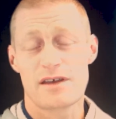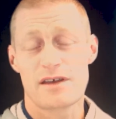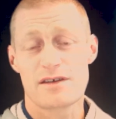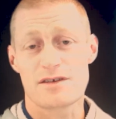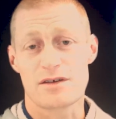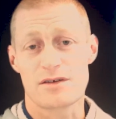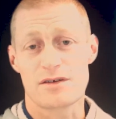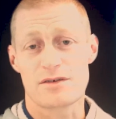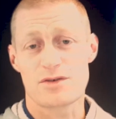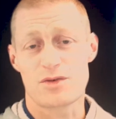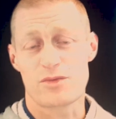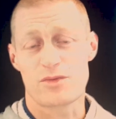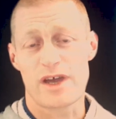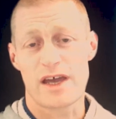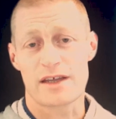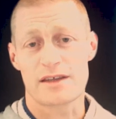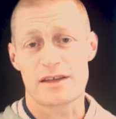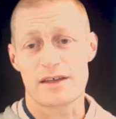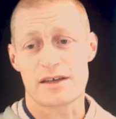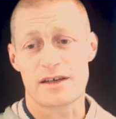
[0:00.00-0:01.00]
So we
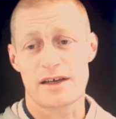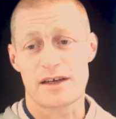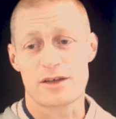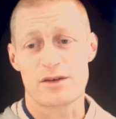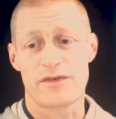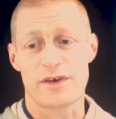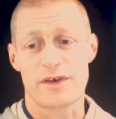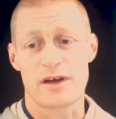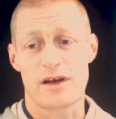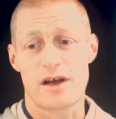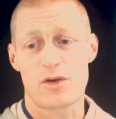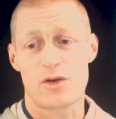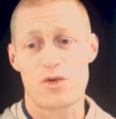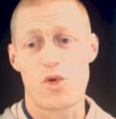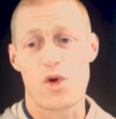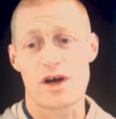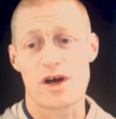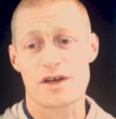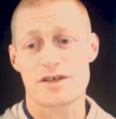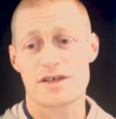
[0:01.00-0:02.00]
had a kind of a
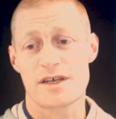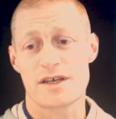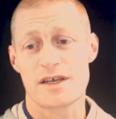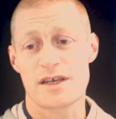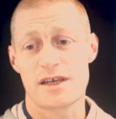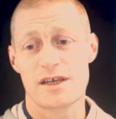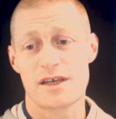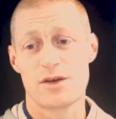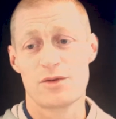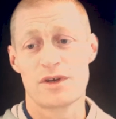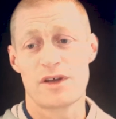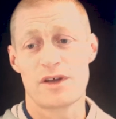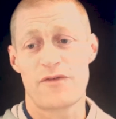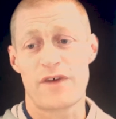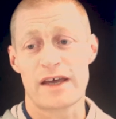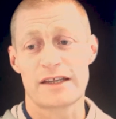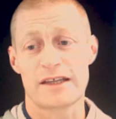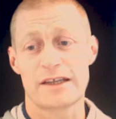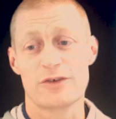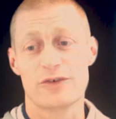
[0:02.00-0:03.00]

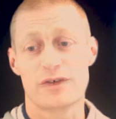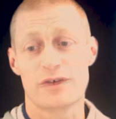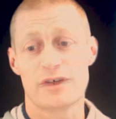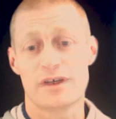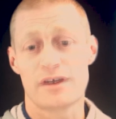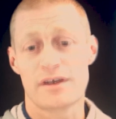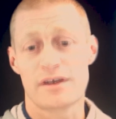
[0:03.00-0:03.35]
quasi-unified look.